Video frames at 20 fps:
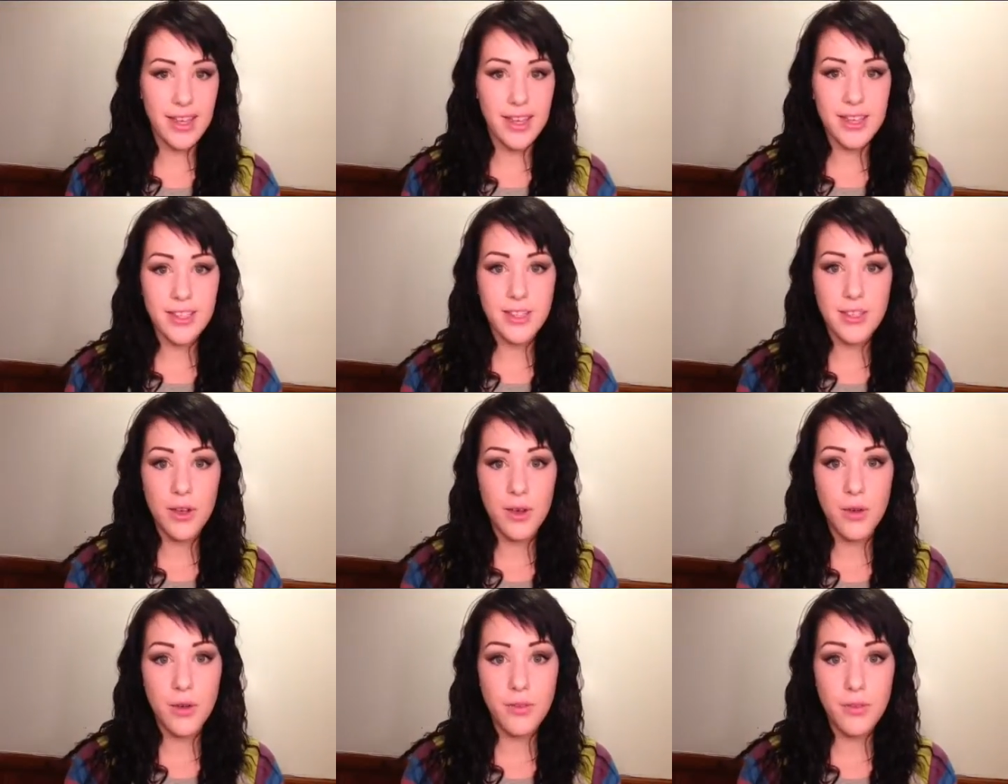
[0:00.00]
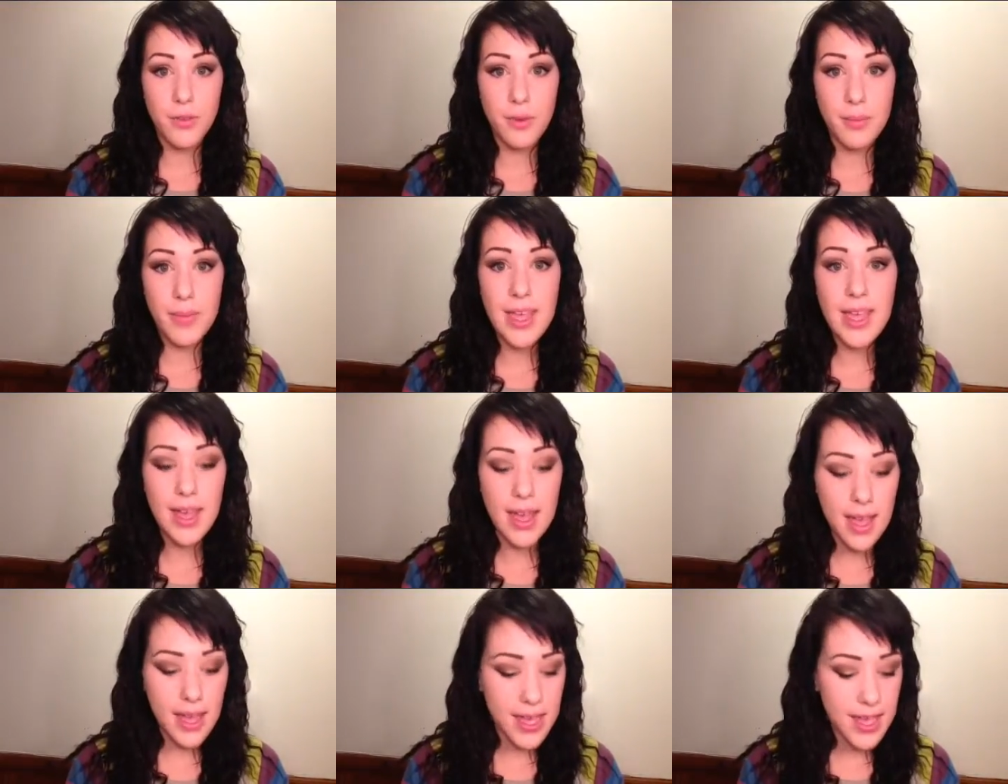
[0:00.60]
So for
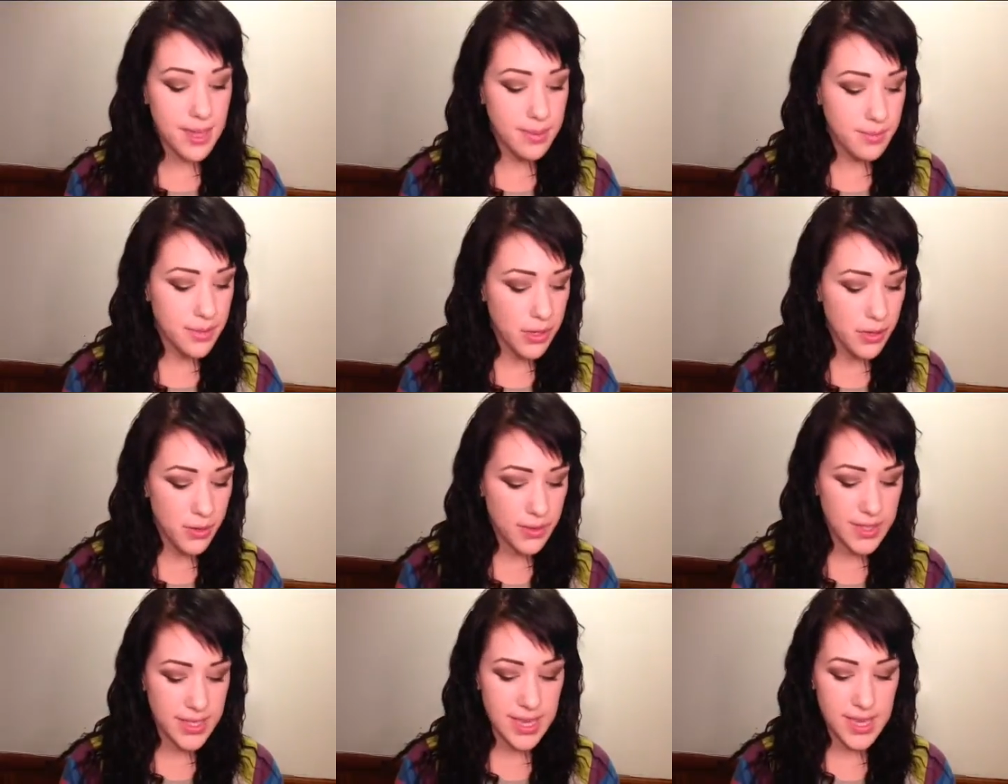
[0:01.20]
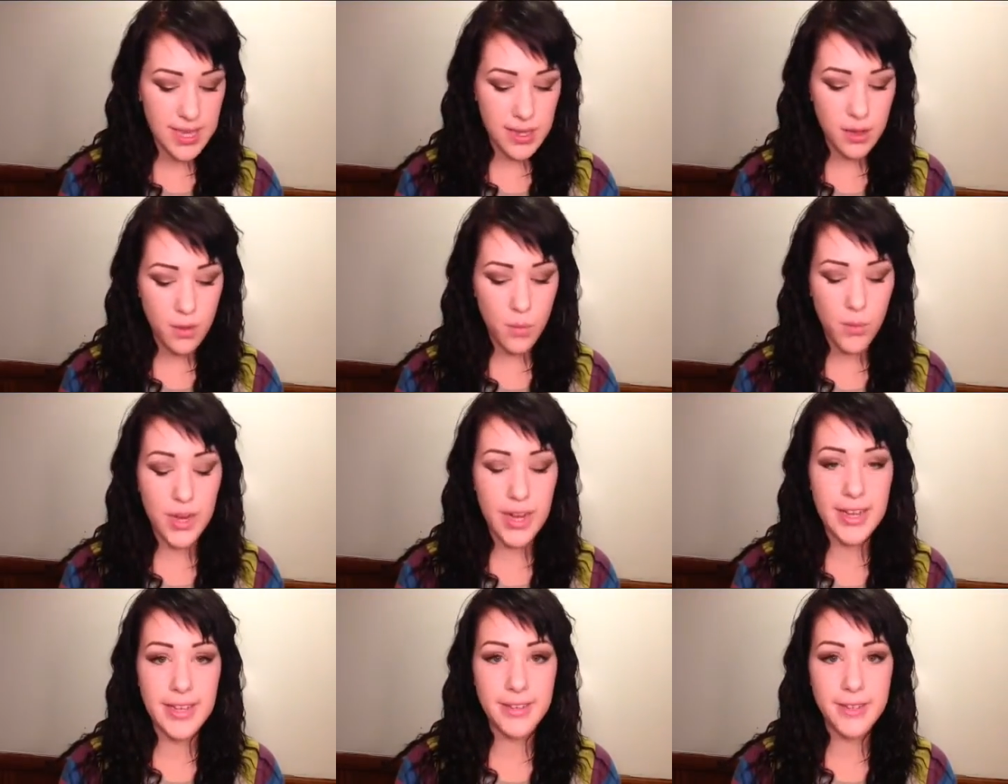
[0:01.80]
me, I am using
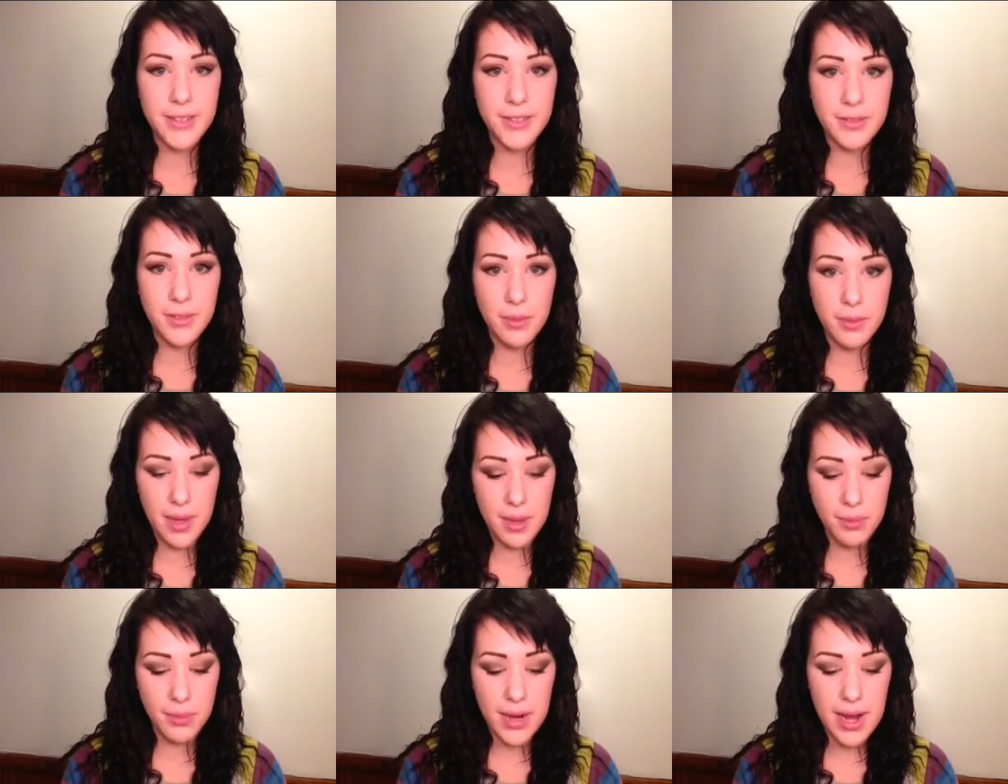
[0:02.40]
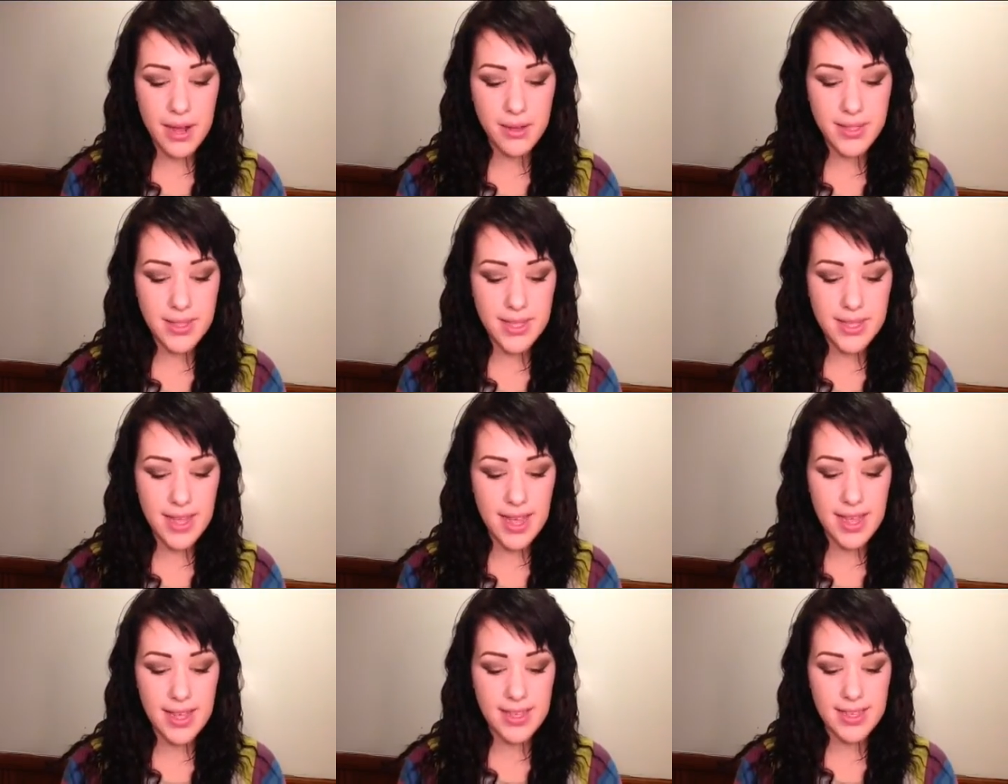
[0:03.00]
what I use for my brows,
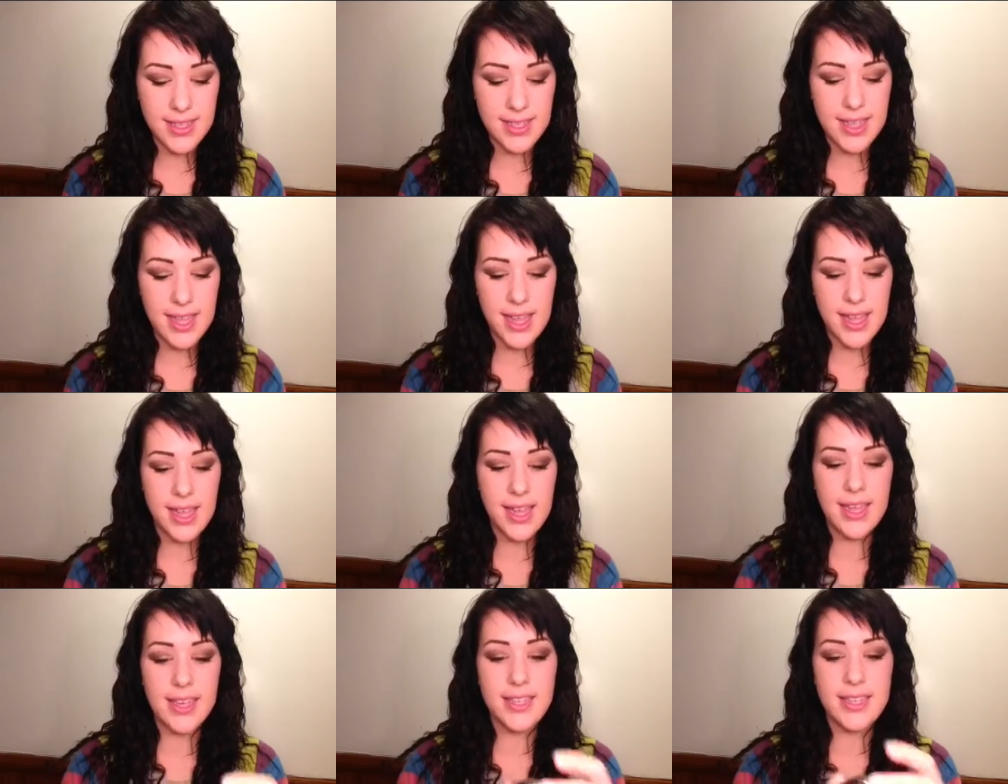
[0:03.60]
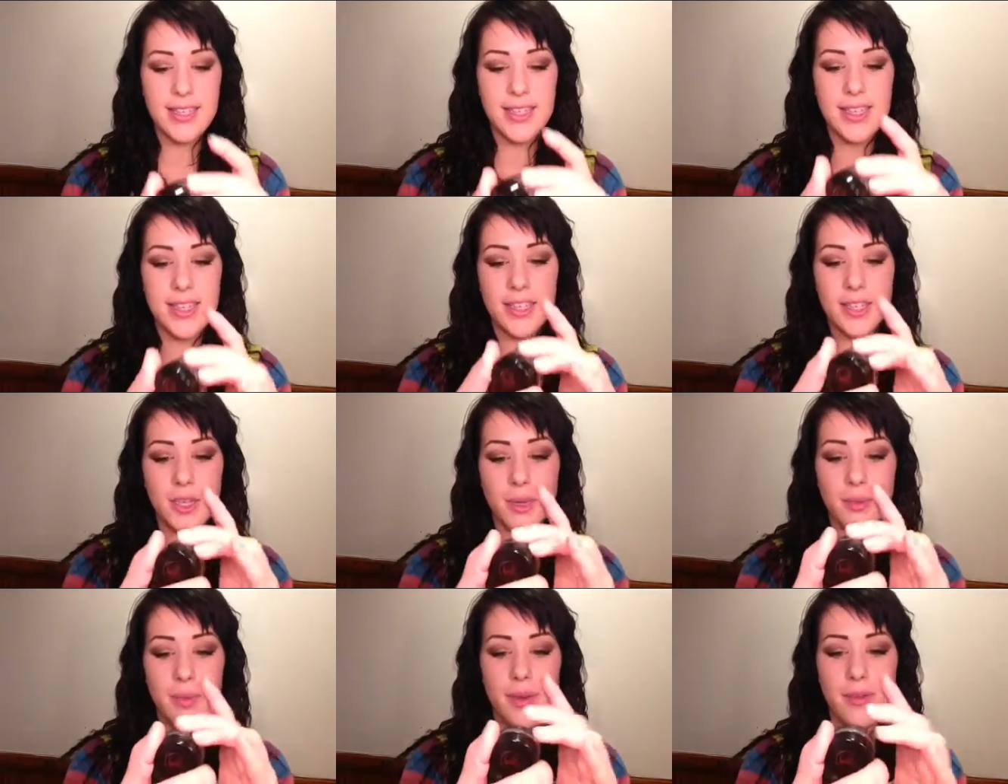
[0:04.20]
and that is the
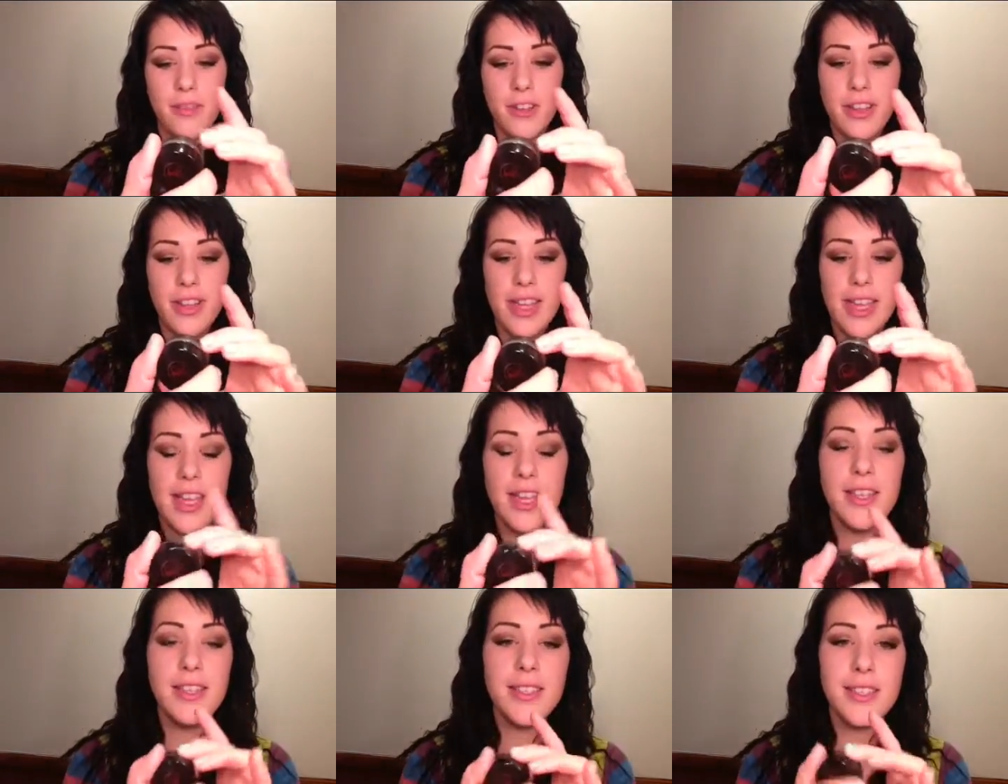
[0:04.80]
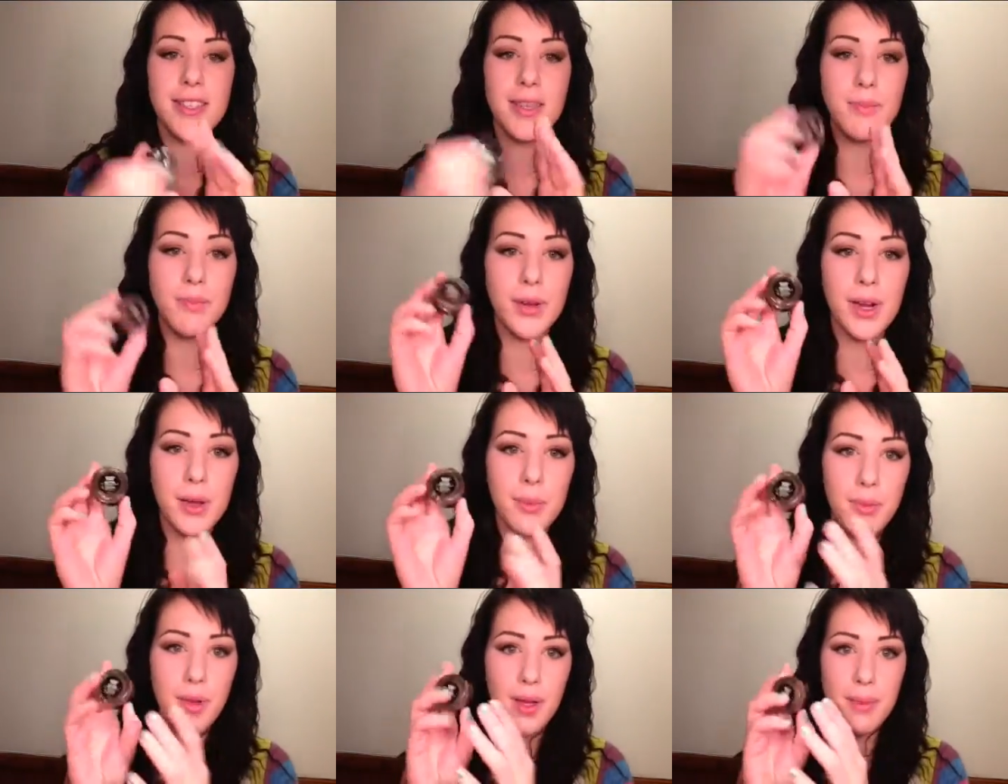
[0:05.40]
Anastasia Beverly Hills Dip
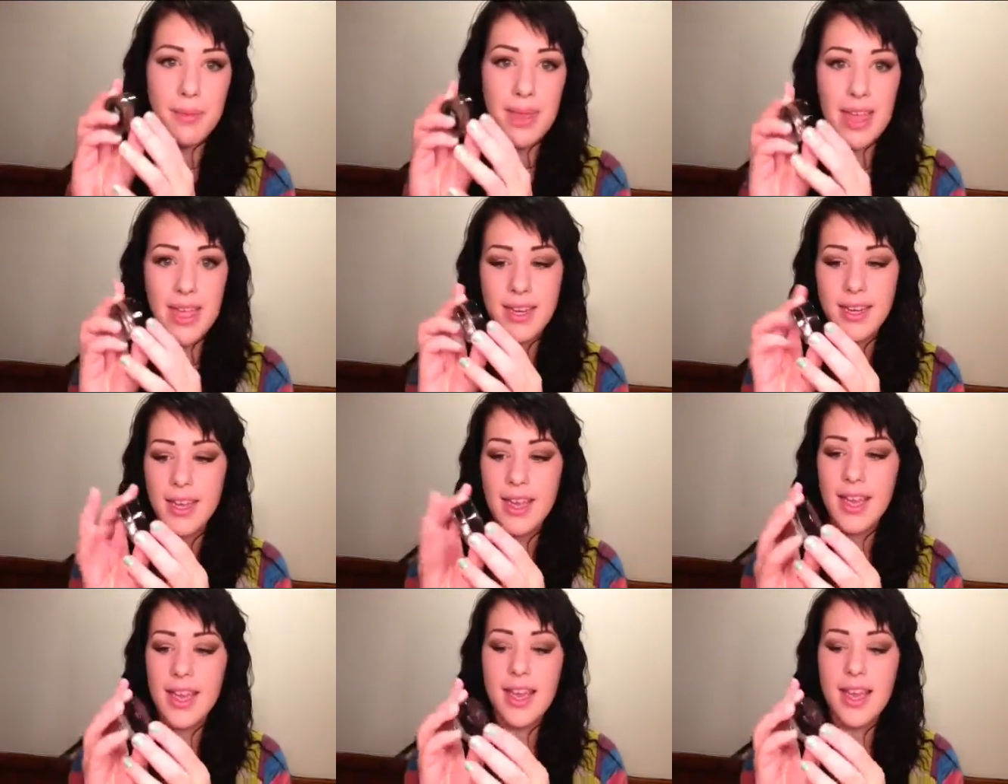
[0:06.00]
Brow Pomade.